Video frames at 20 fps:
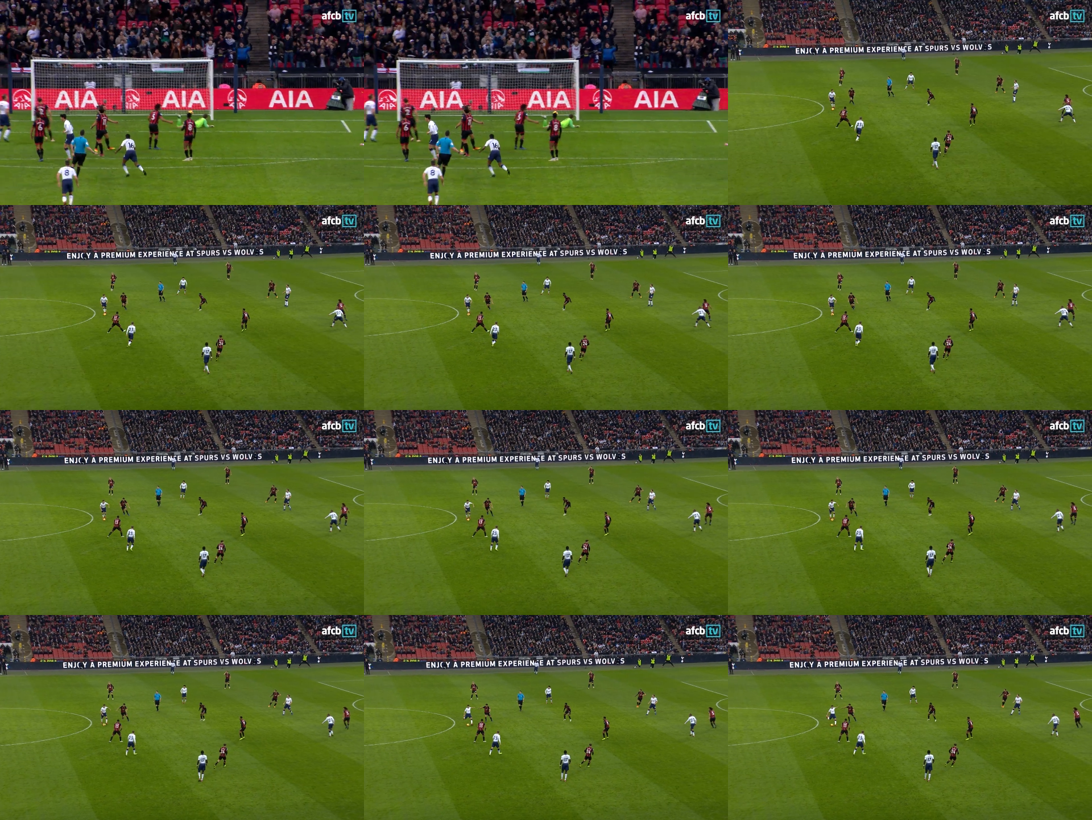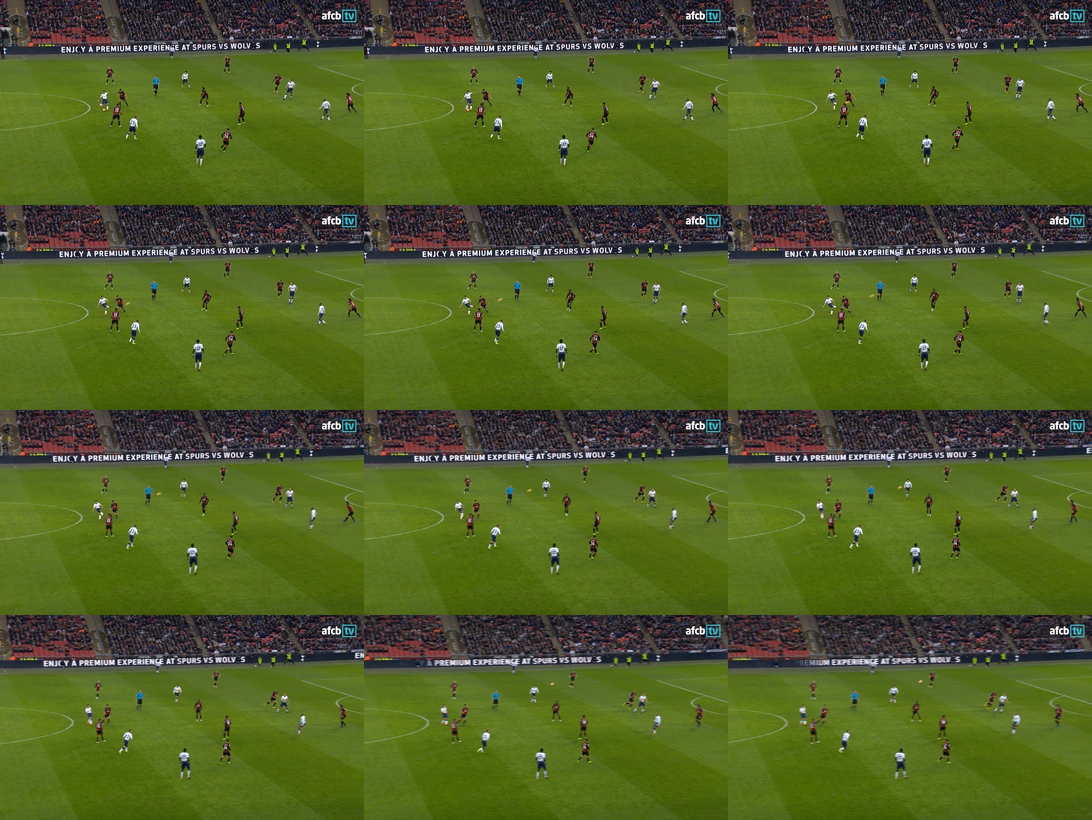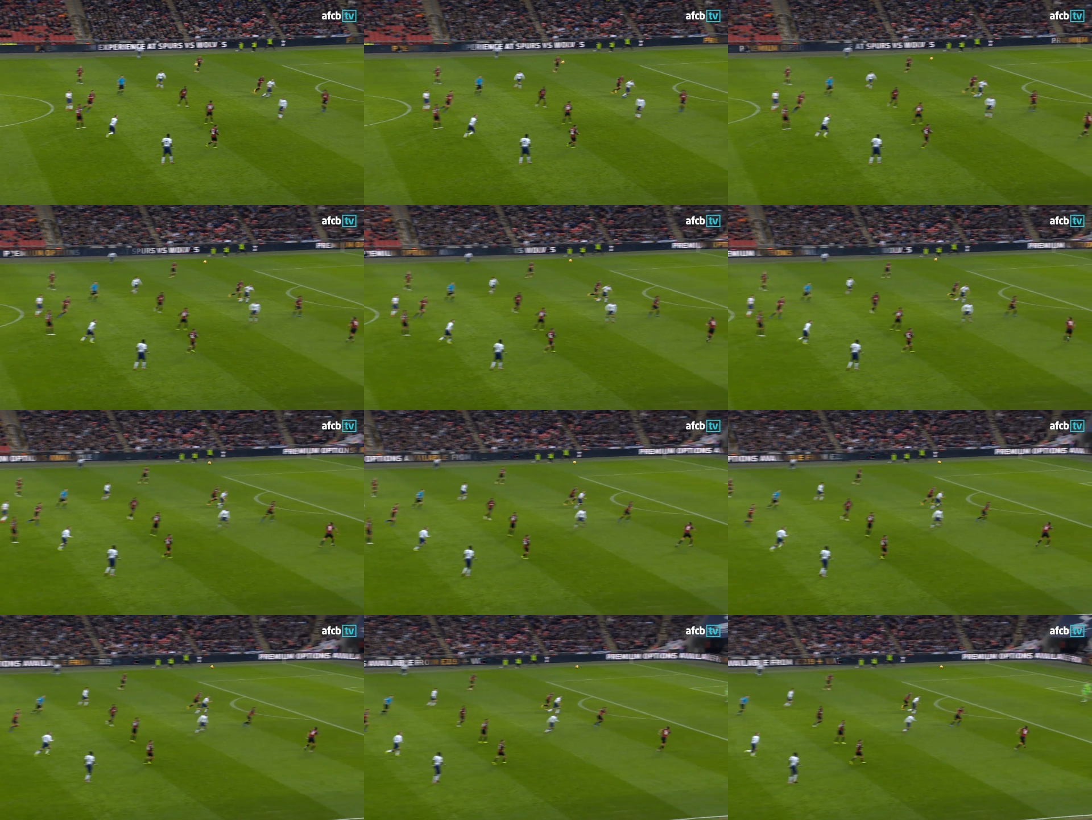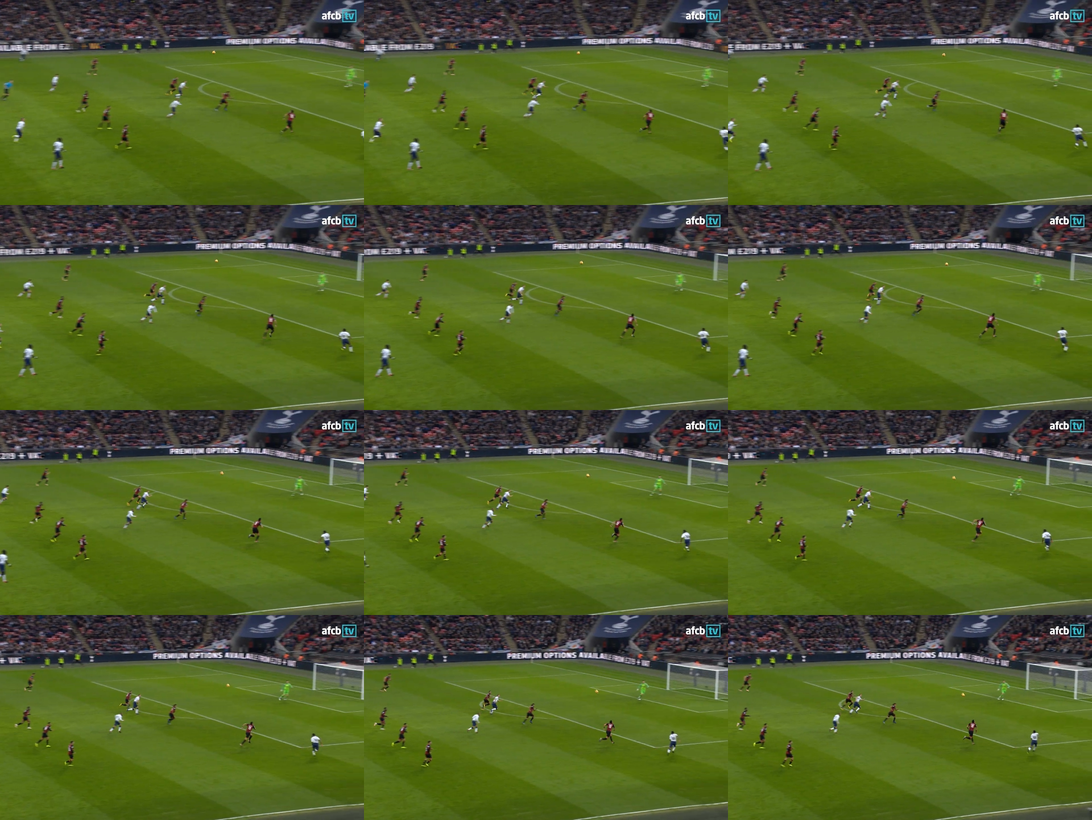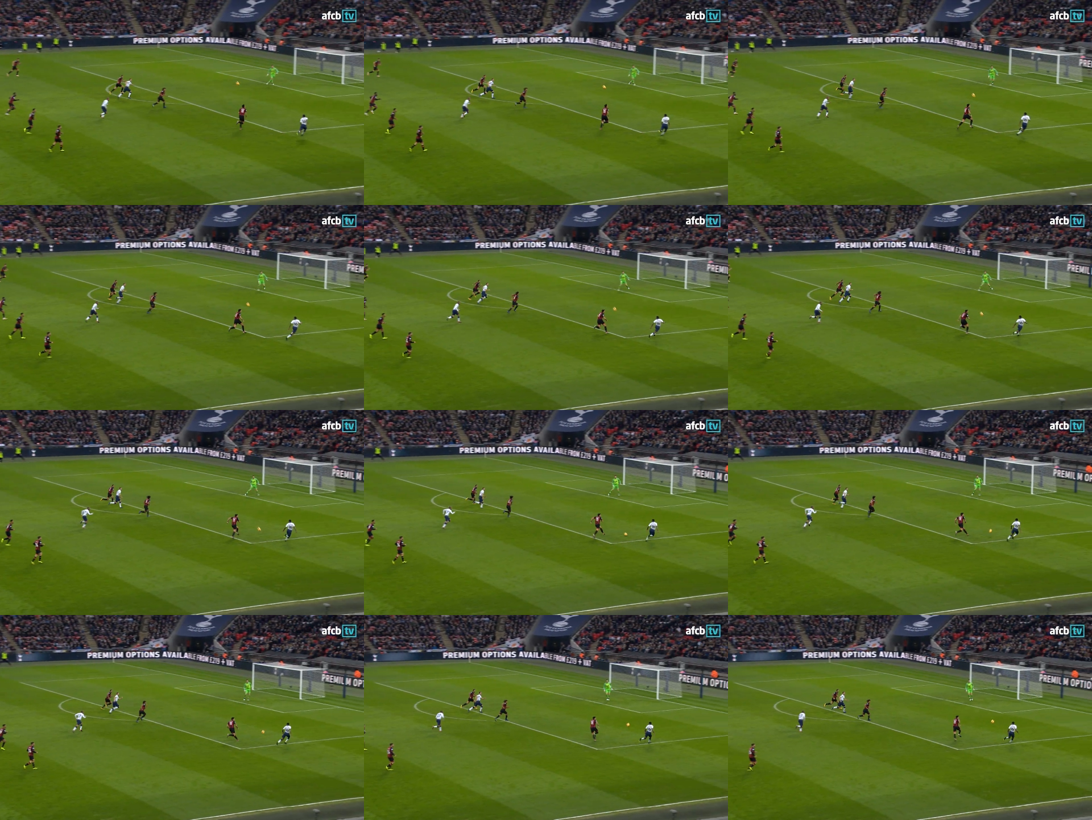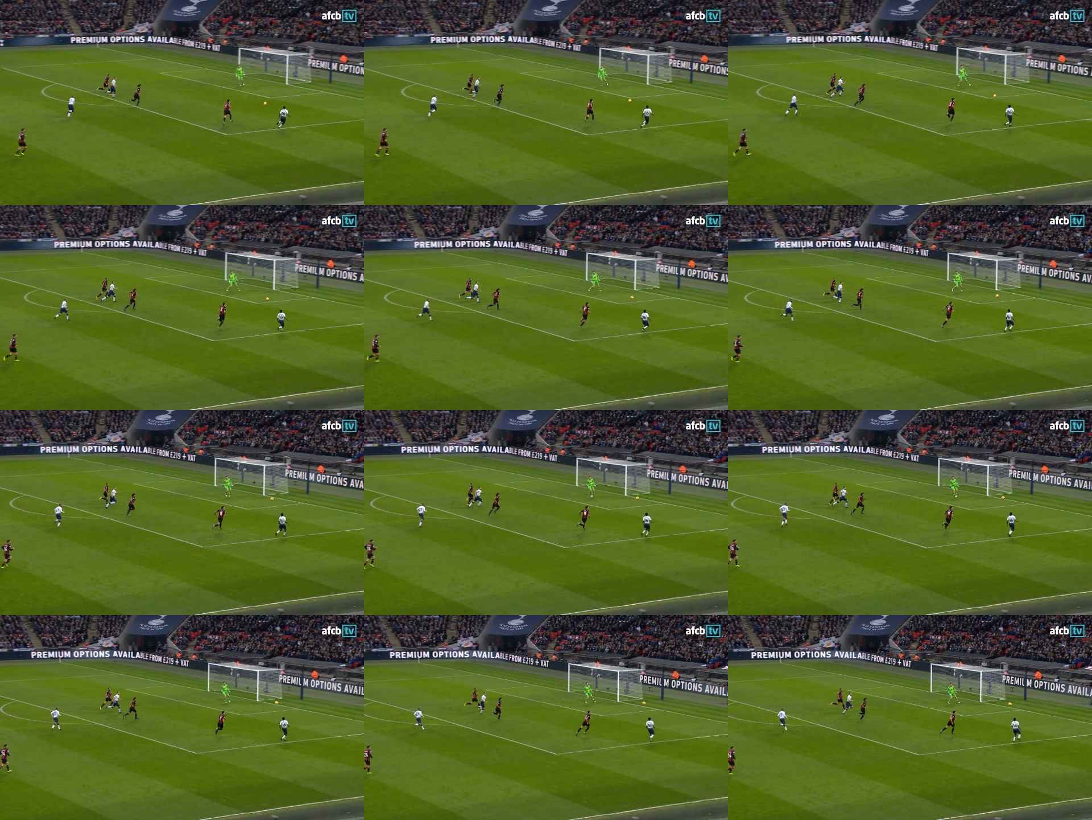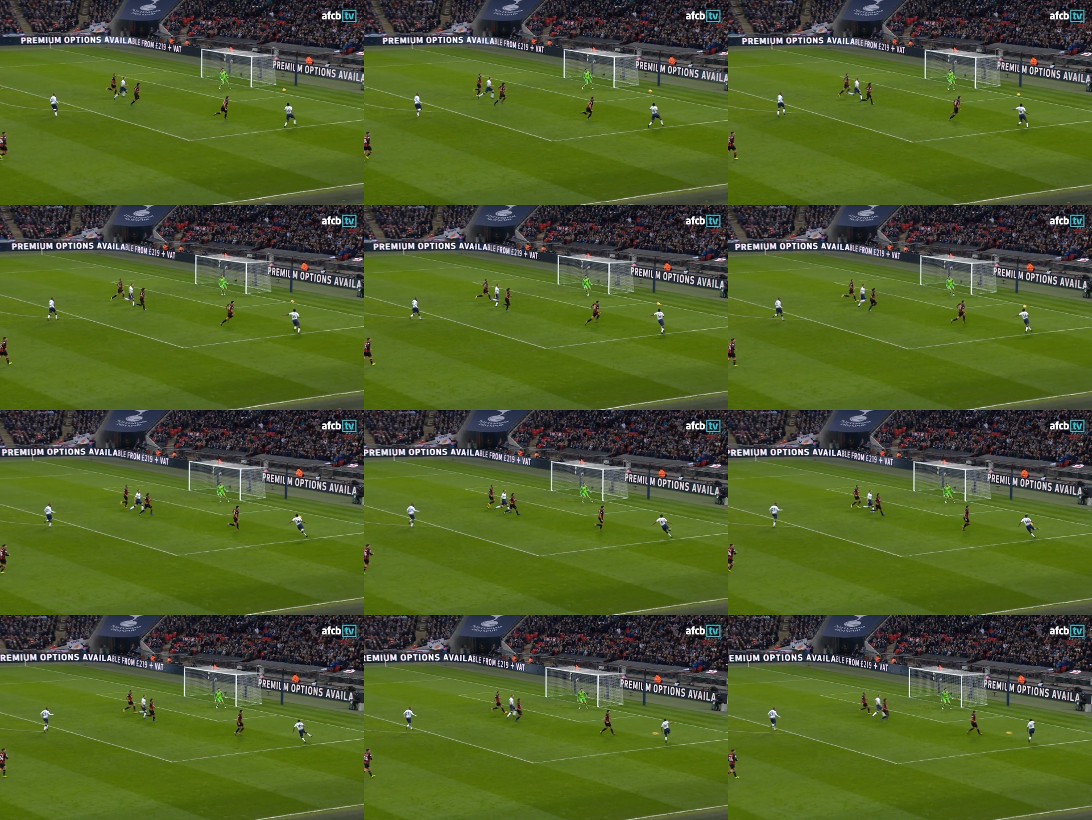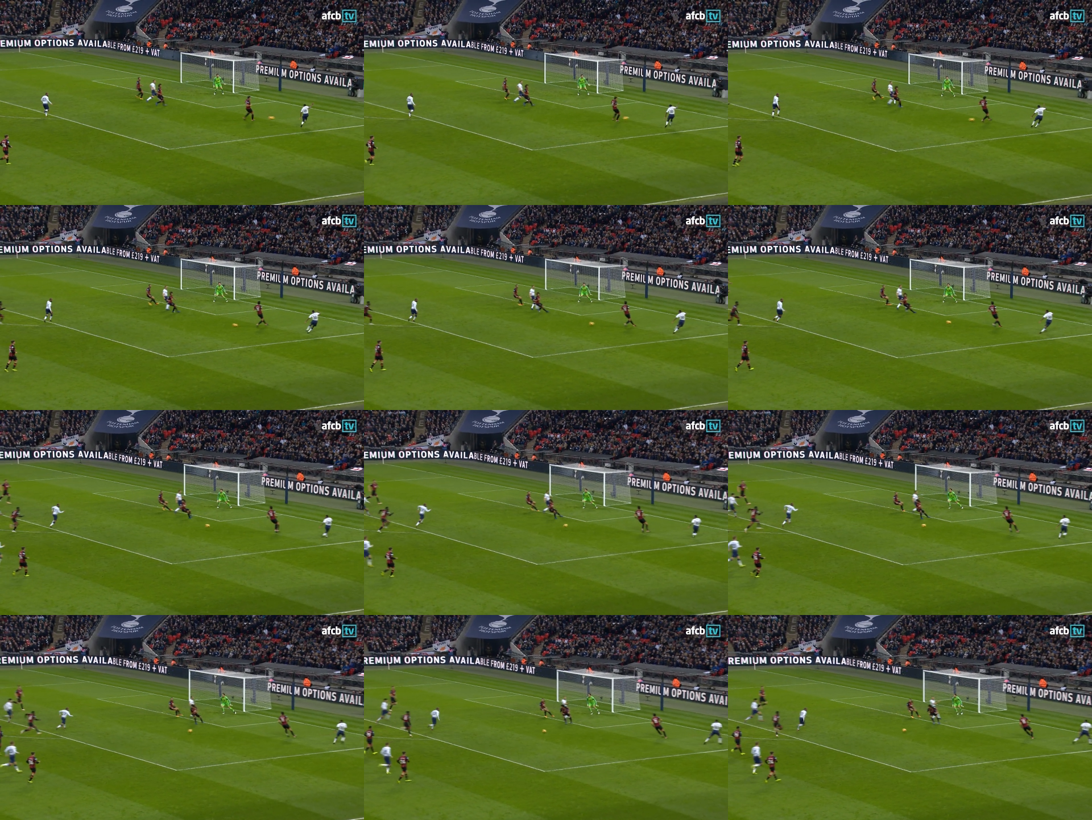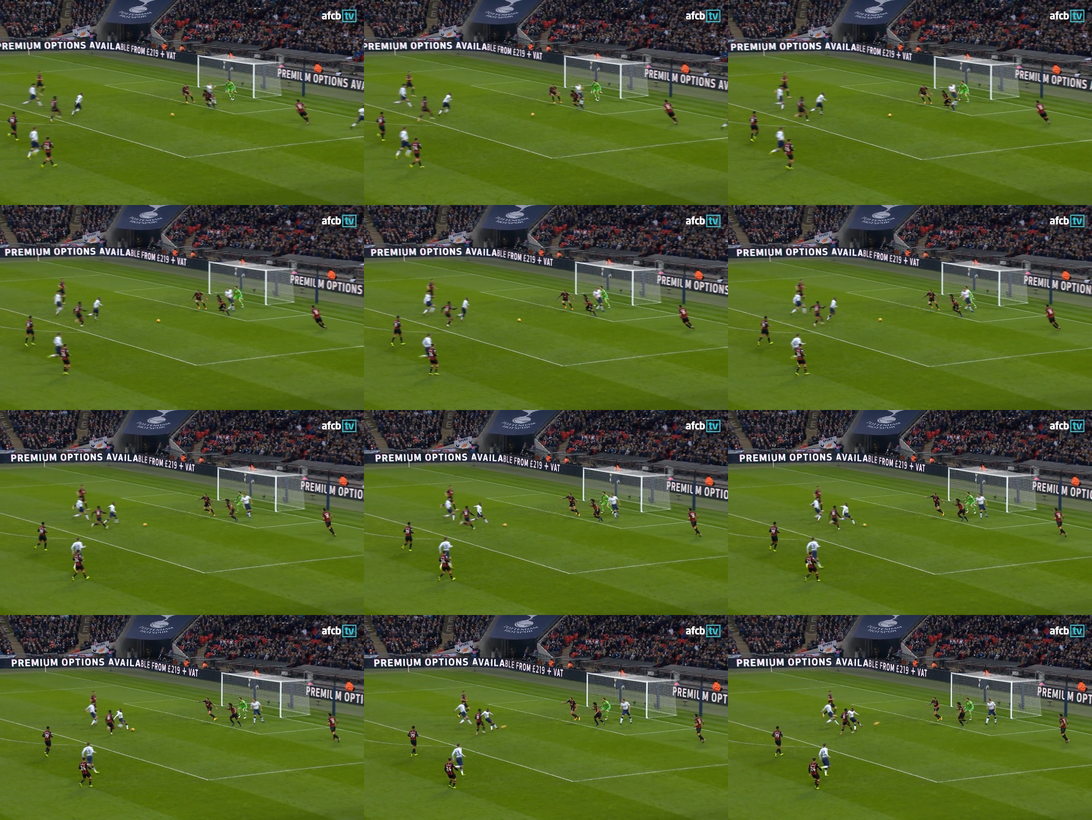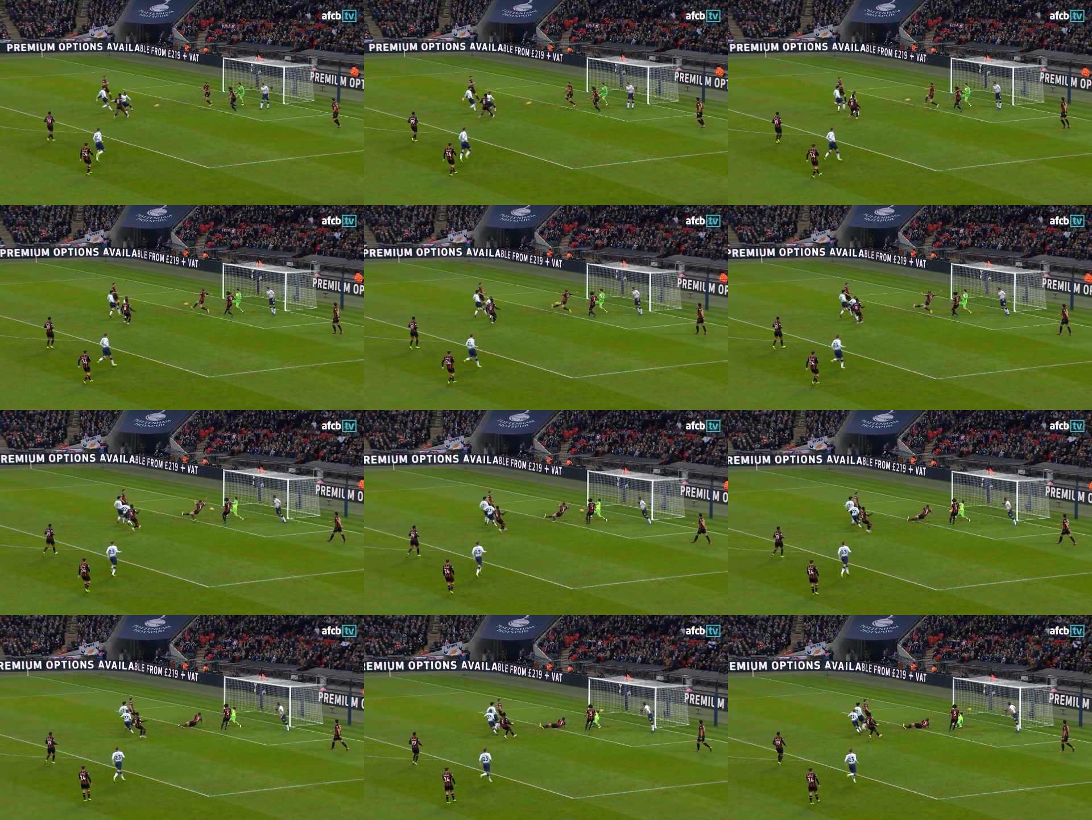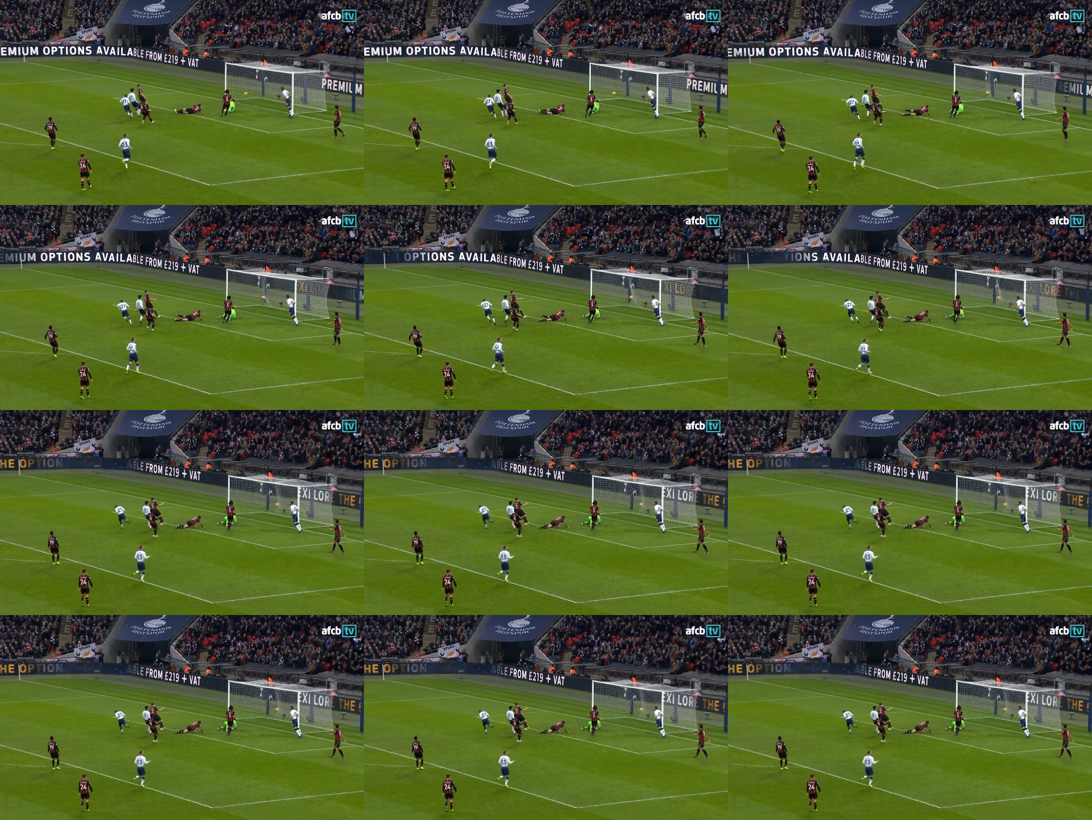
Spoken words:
No face is visible, so there are no lips to read.